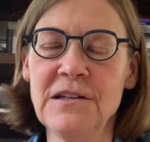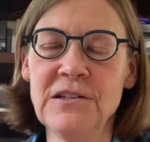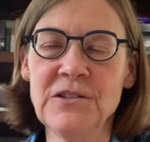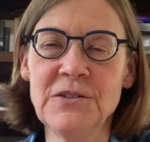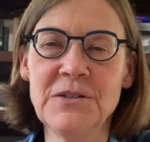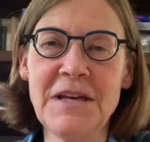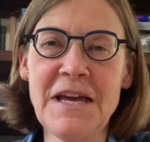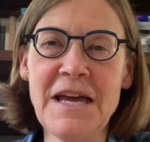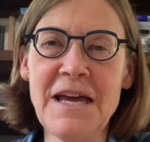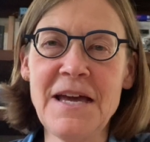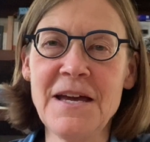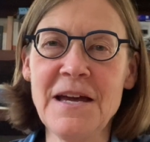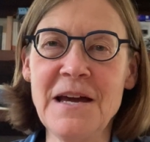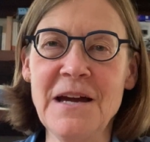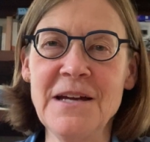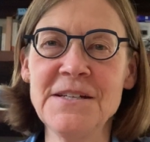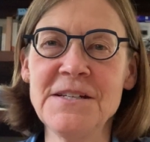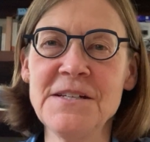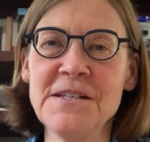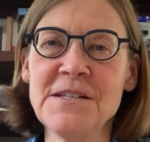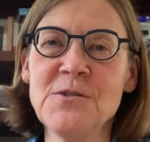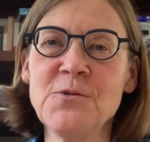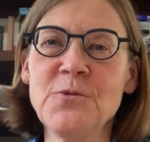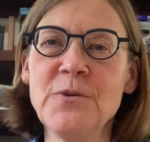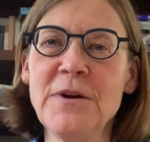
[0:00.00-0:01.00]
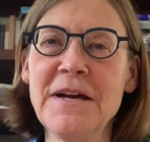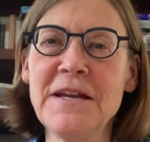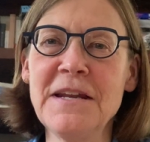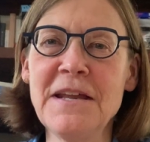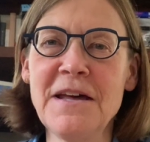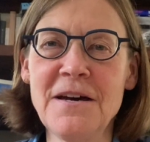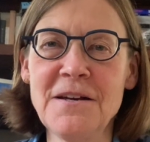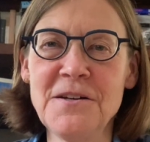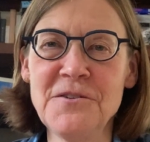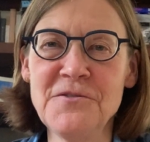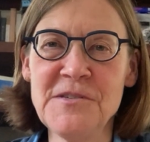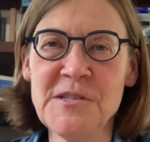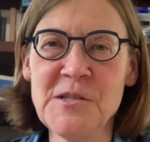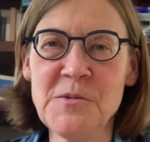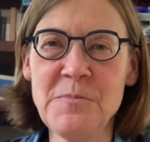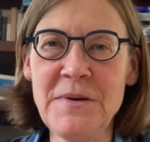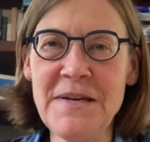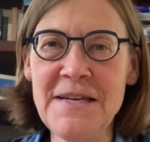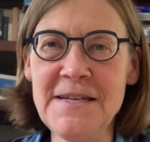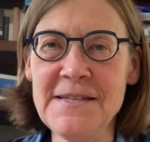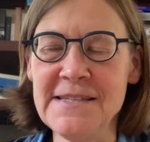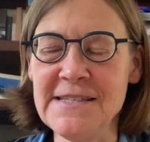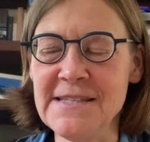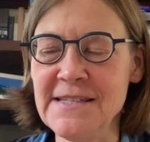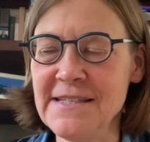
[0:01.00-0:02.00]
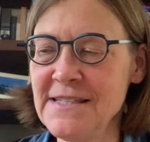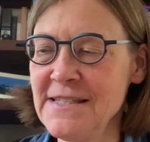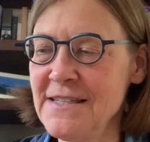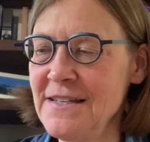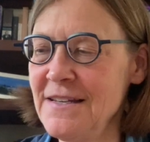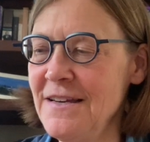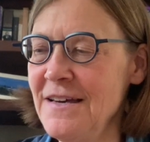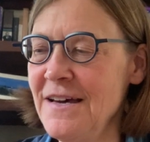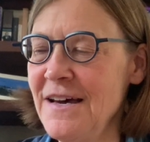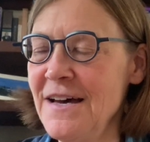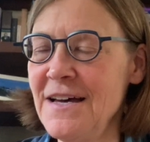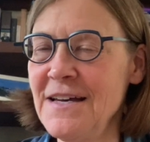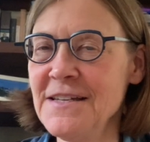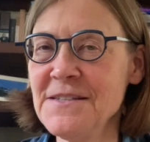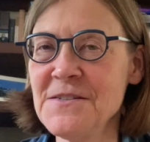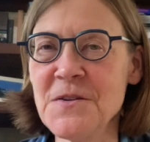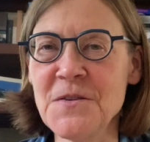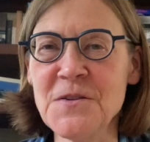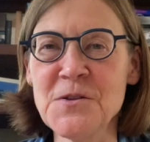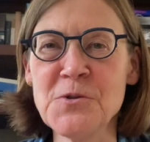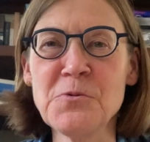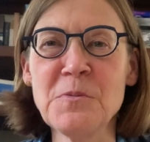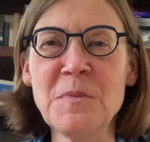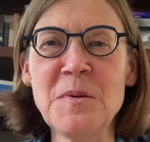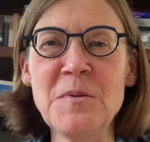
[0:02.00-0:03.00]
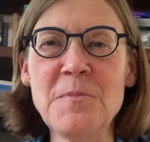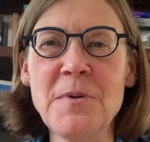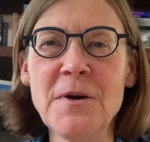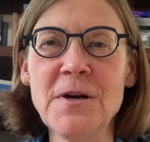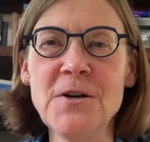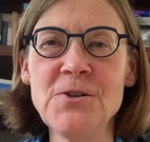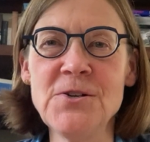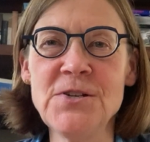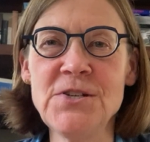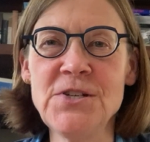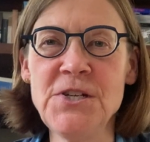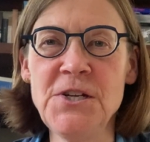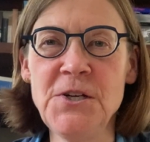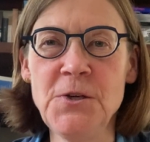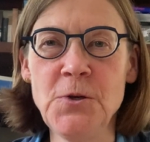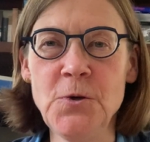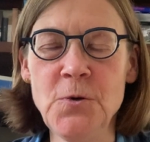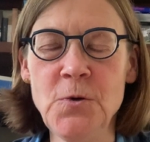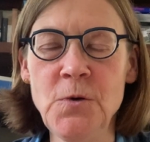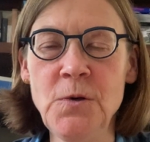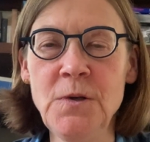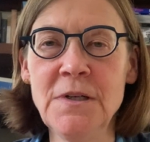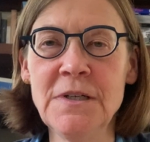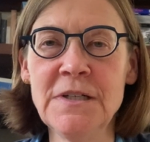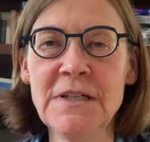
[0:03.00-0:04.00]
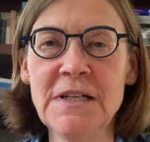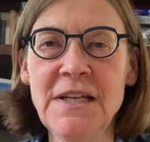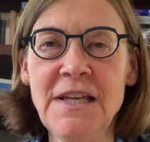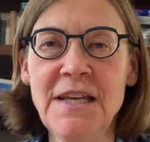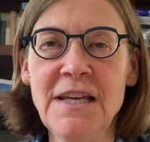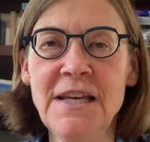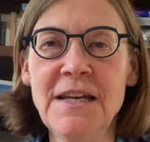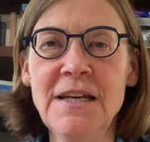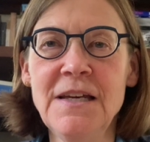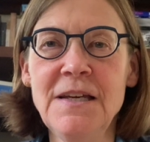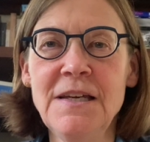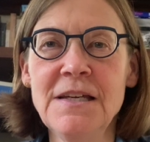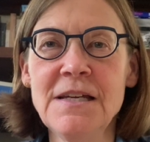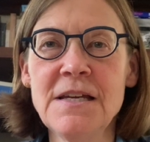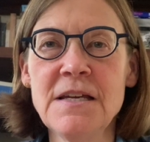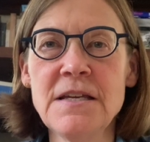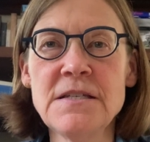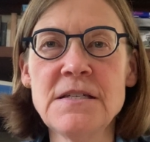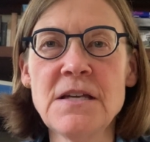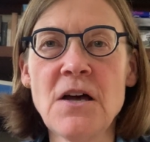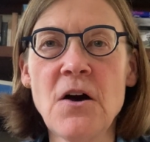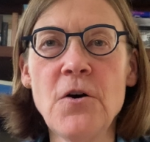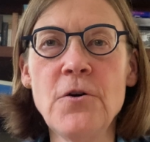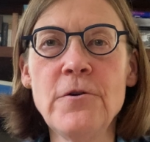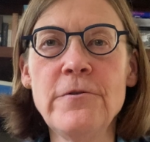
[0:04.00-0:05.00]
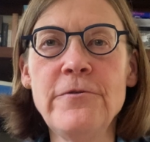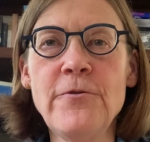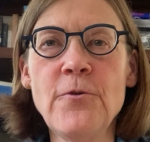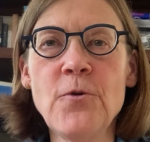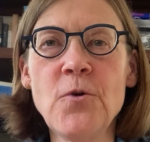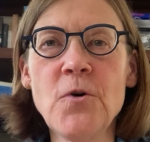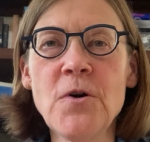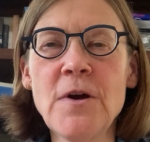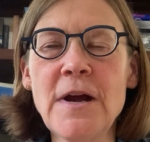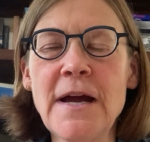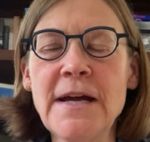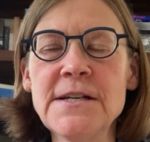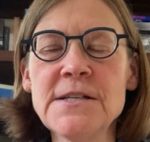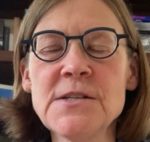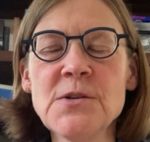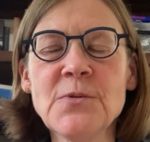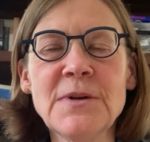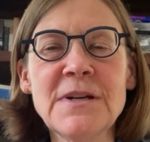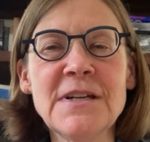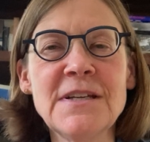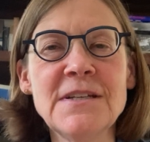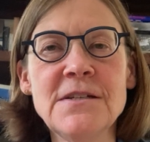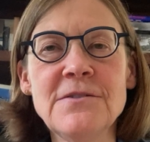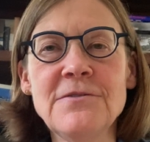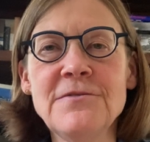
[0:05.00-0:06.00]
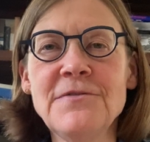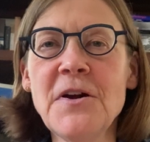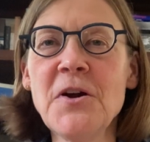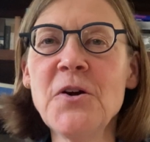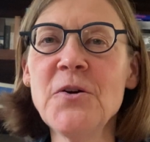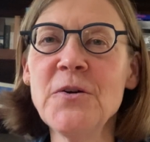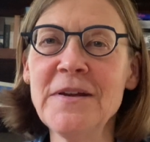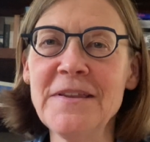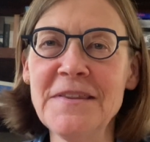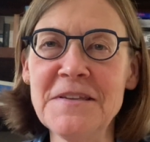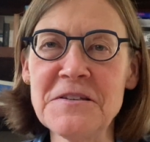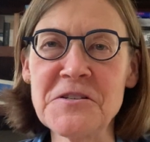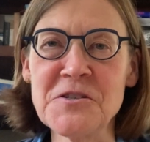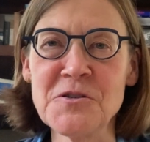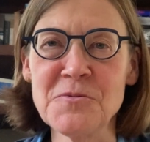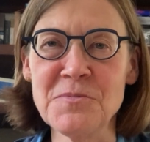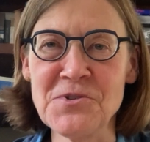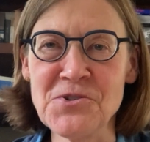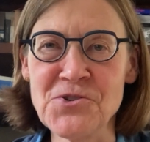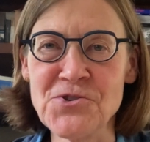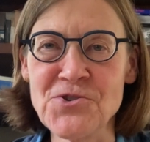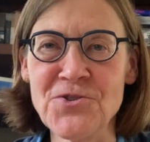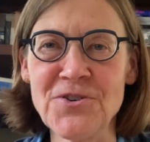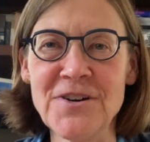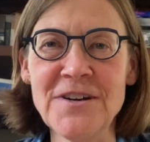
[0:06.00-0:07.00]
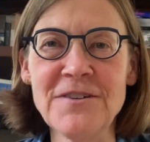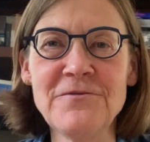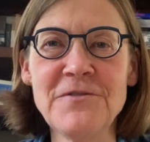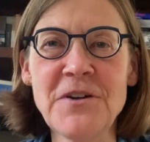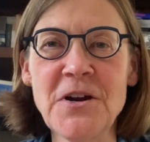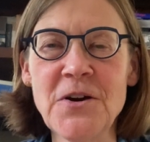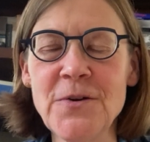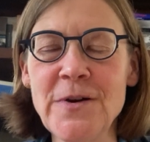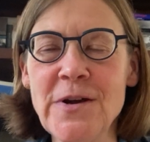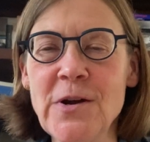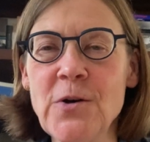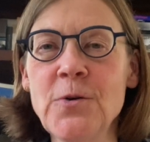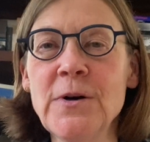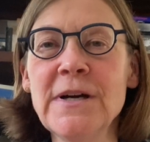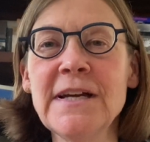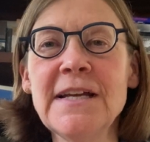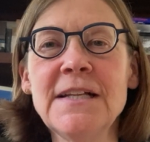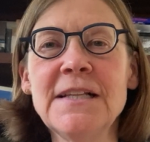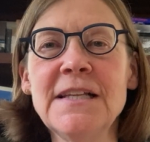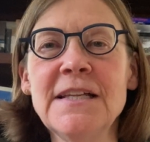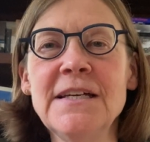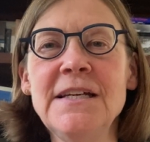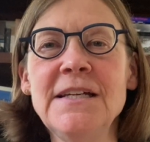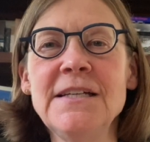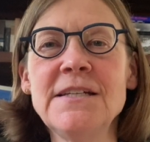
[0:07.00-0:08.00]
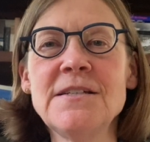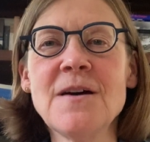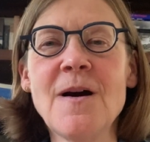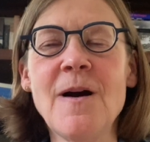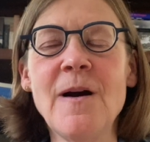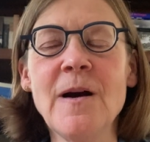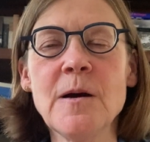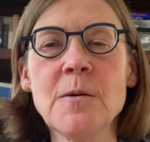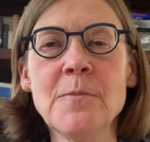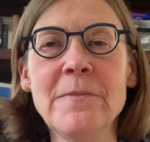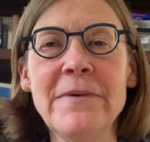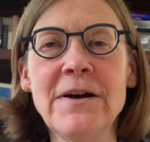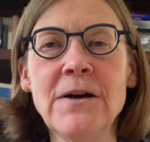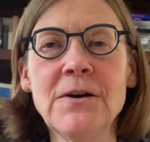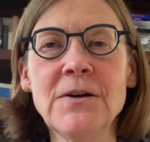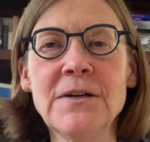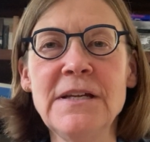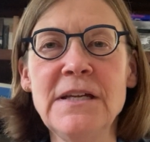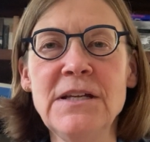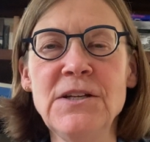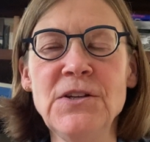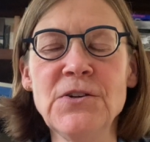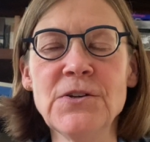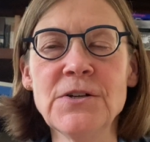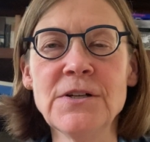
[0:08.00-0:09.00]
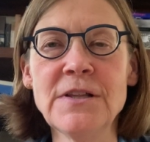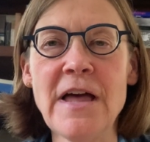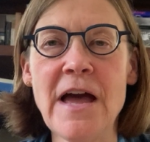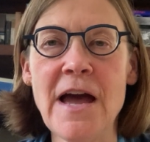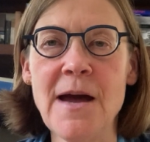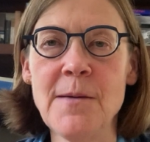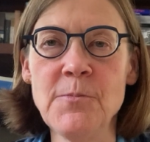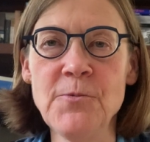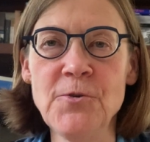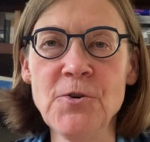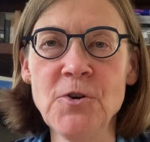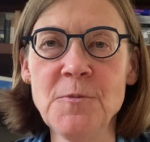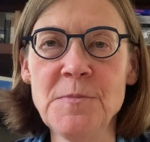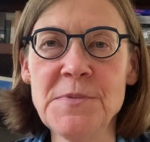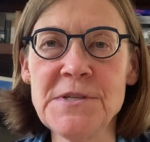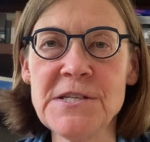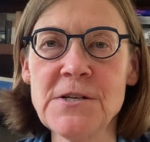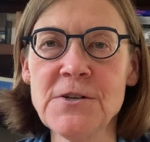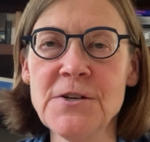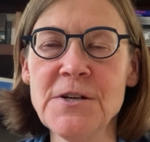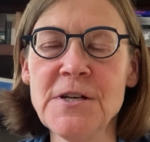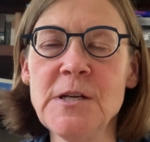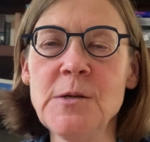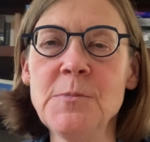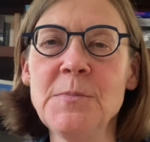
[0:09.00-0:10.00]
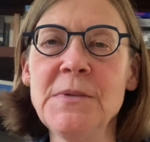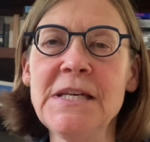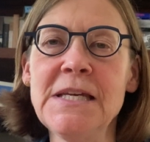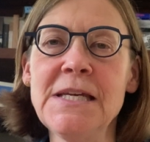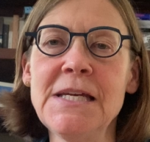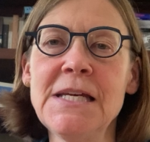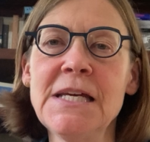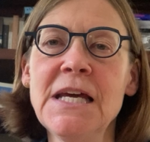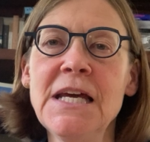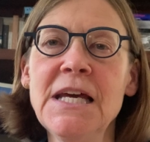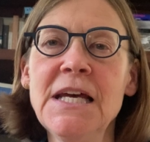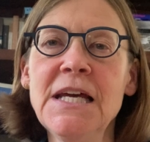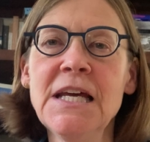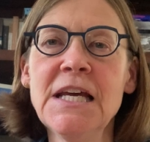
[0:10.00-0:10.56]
Okay, I just ran out of space, so this will be part 2. So I just wanted to this will be short, very quickly talk about in your lab groups, you're going to be